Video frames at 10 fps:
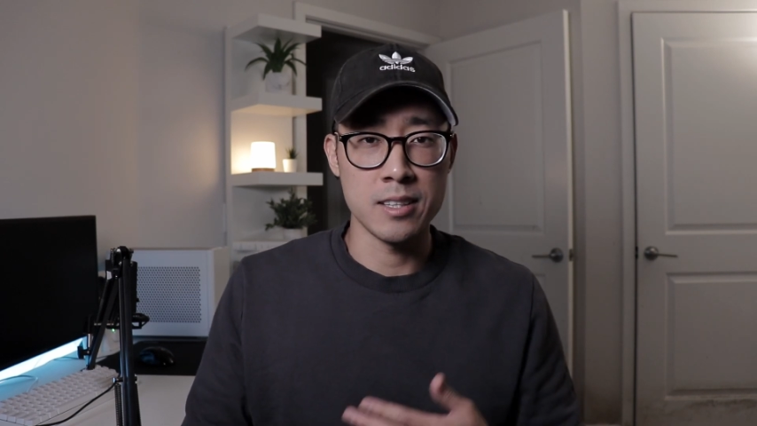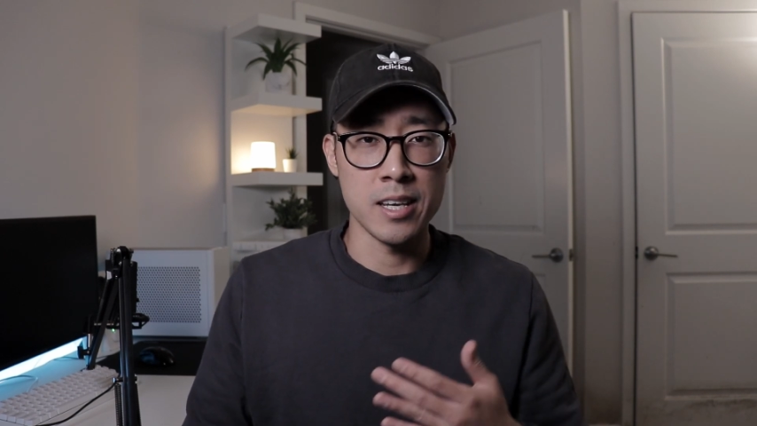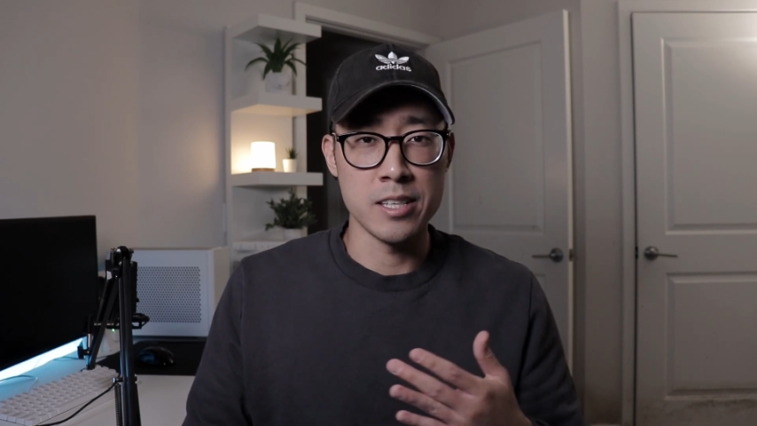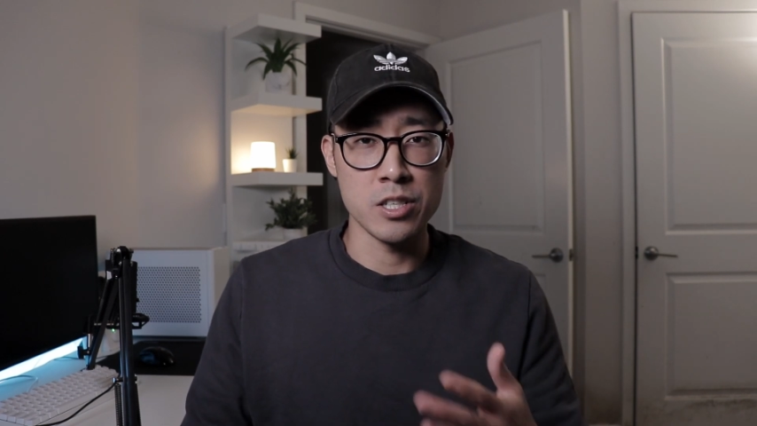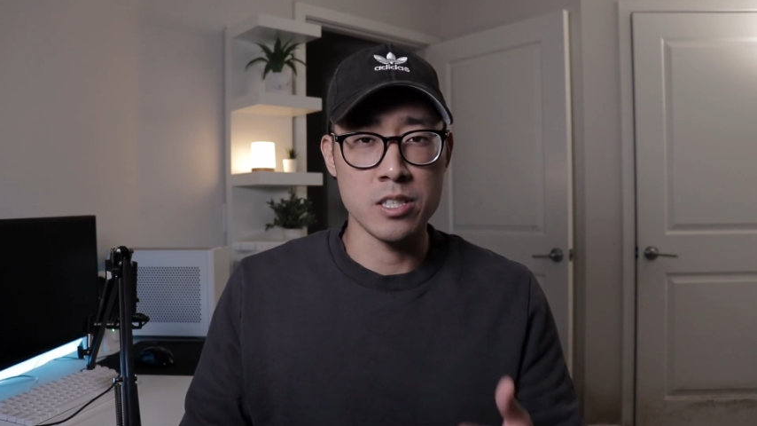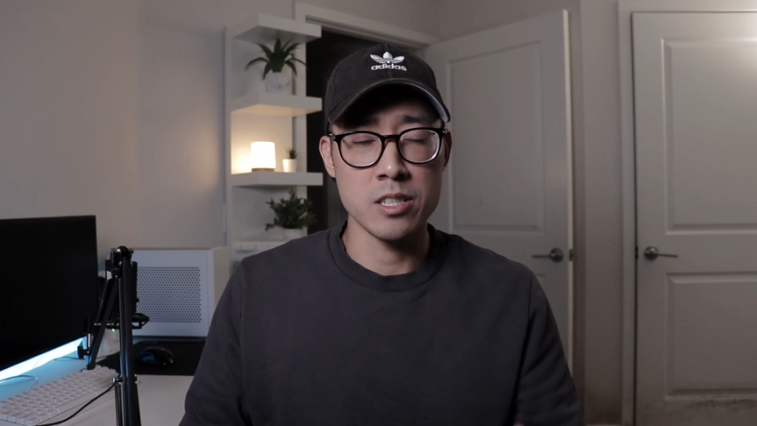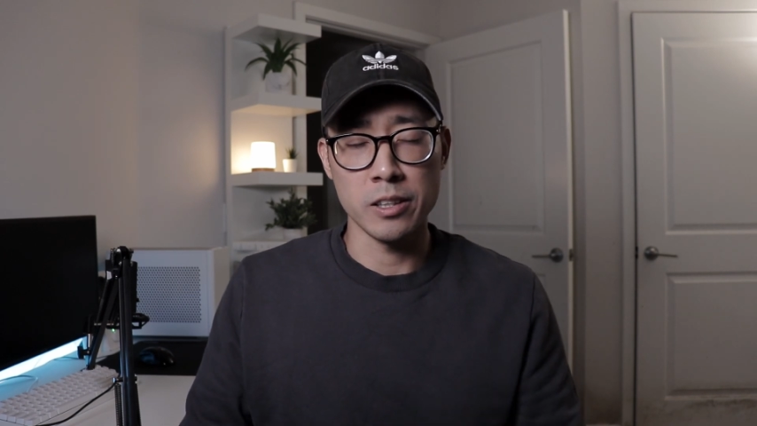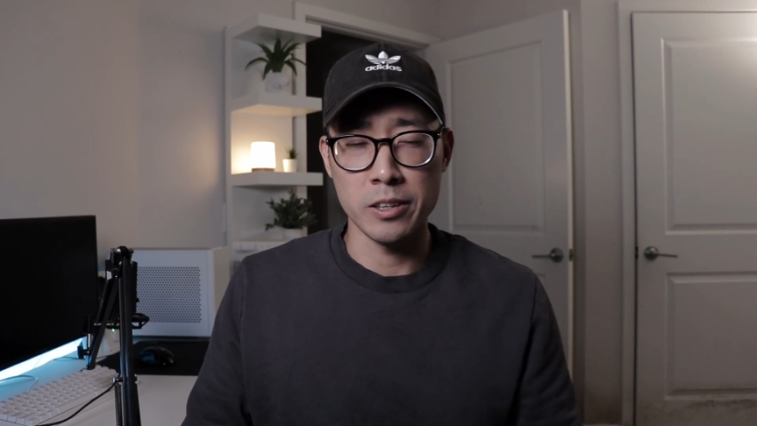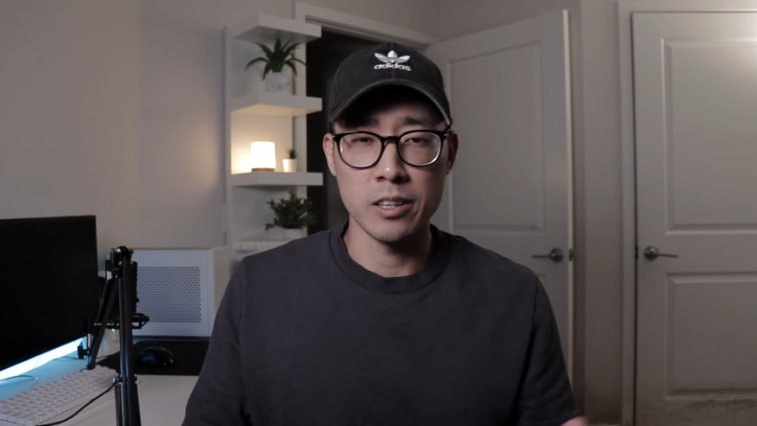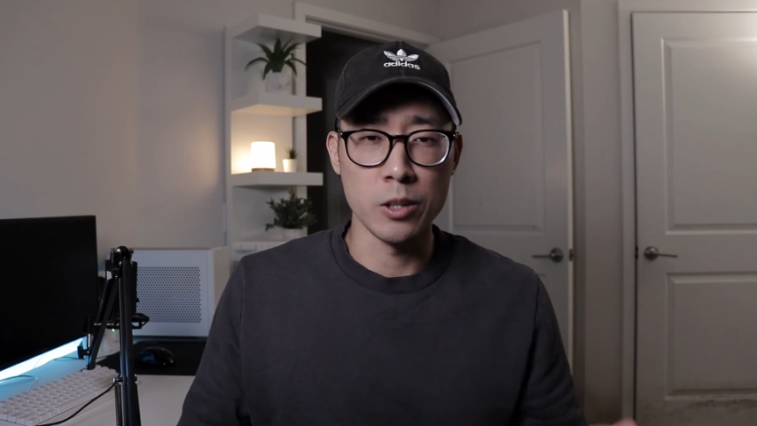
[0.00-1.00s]
then just
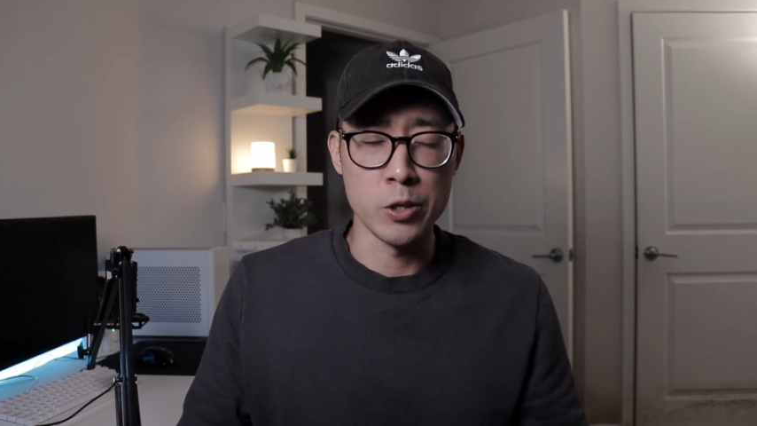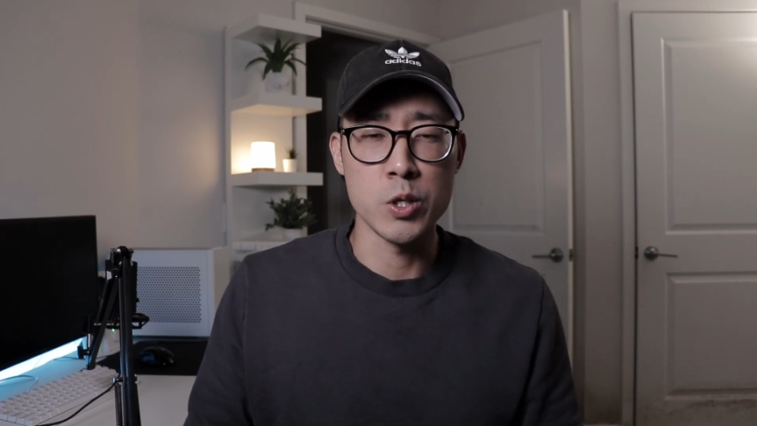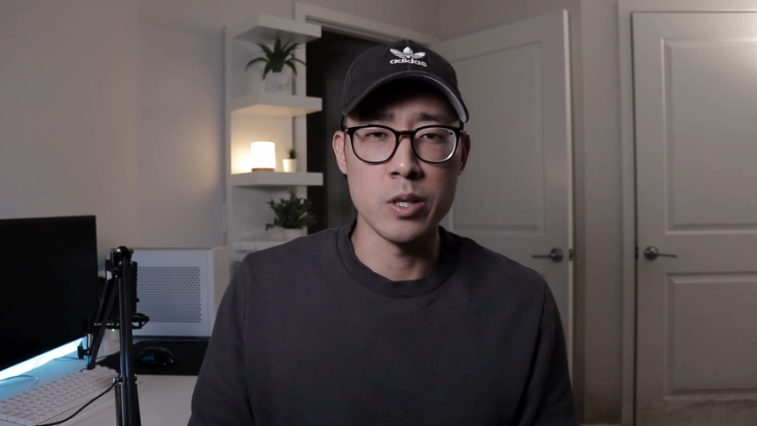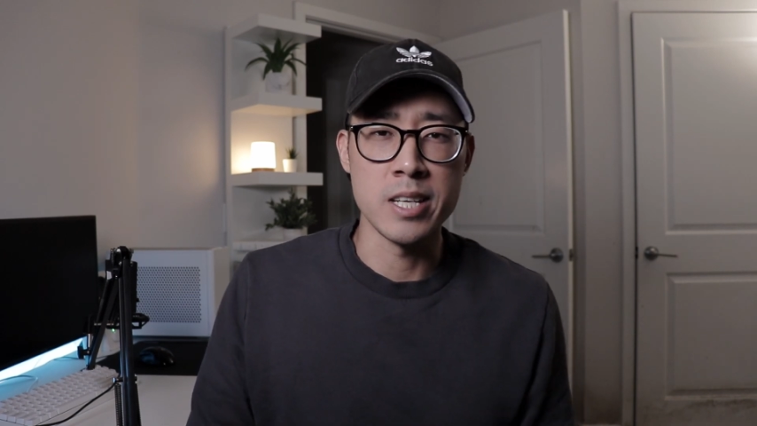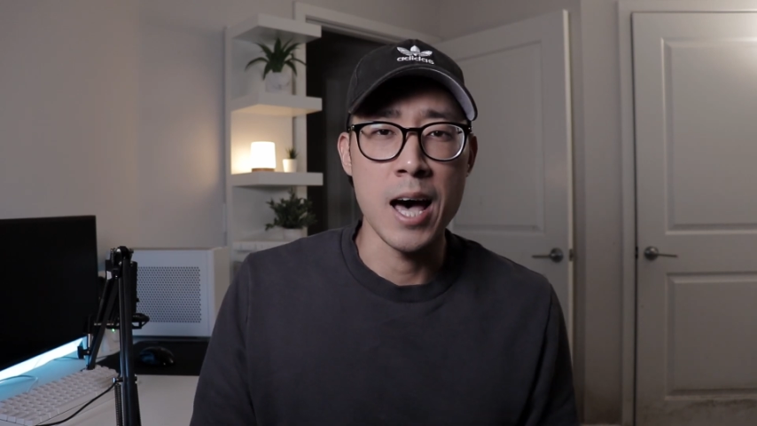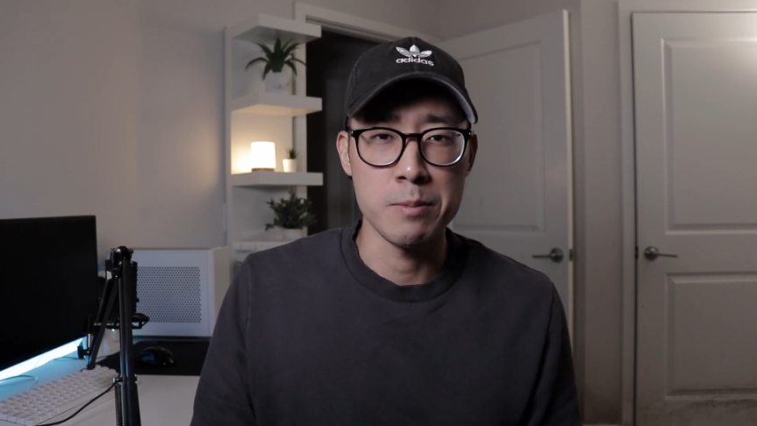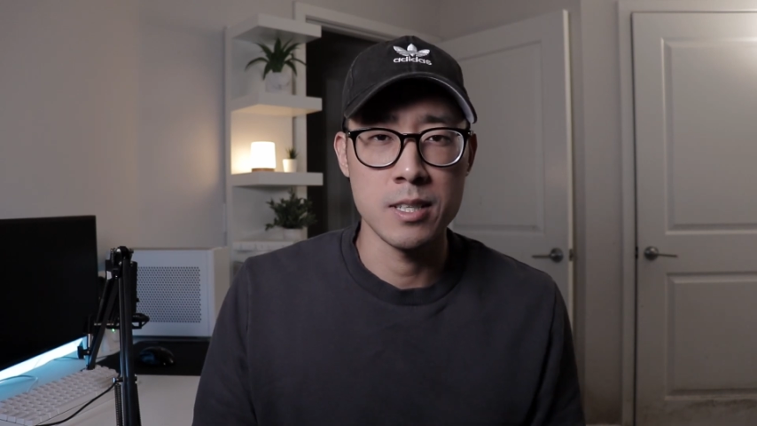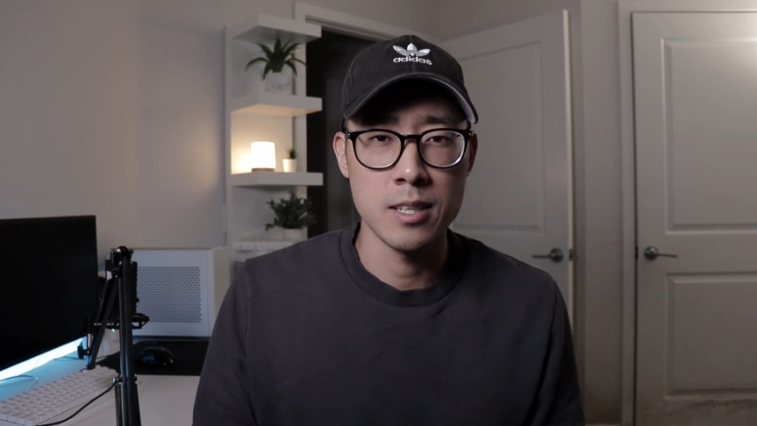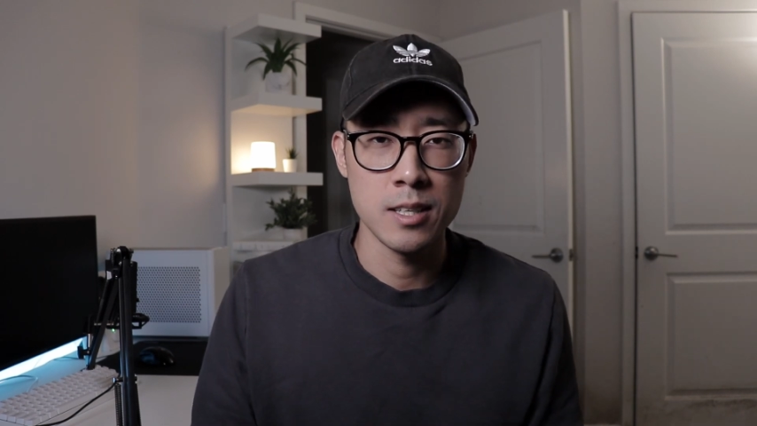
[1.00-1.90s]
learn to adapt.